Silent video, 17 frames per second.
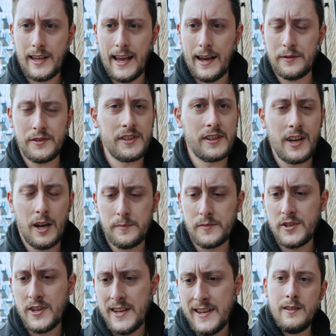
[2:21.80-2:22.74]
Out it
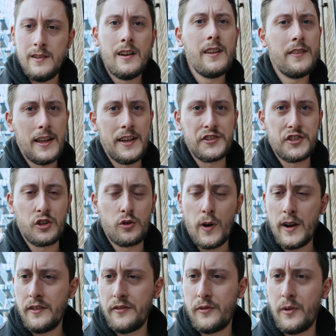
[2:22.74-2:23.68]
comes. There's the
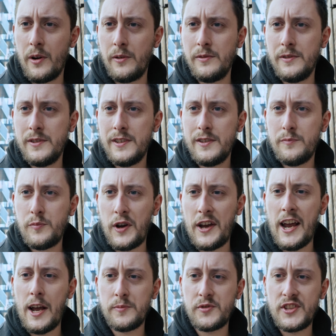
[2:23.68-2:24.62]
great throw.
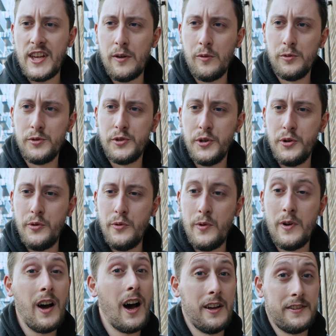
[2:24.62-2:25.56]
Perhaps that will
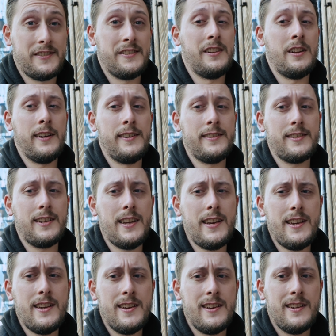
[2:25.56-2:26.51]
do us
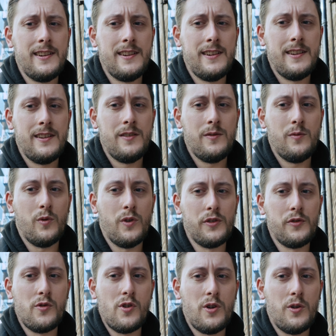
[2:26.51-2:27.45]
nicely.
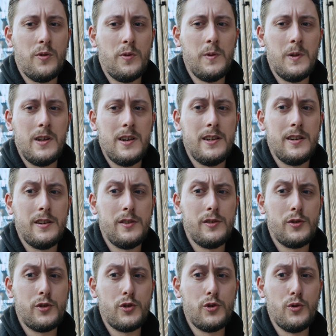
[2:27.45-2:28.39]
1 roll,
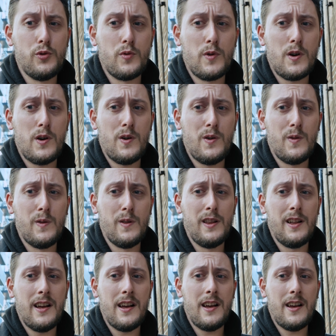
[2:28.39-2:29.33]
2
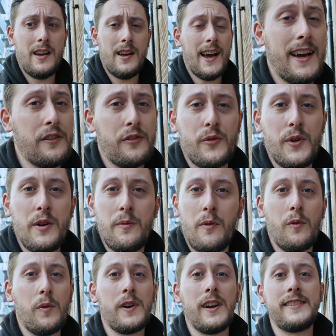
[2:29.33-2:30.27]
roll, and a 3
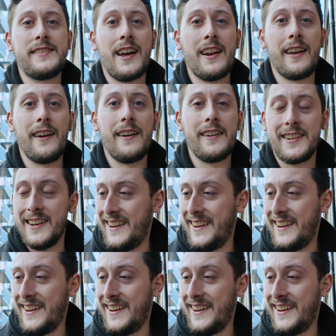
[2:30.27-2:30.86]
roll. What did I tell you?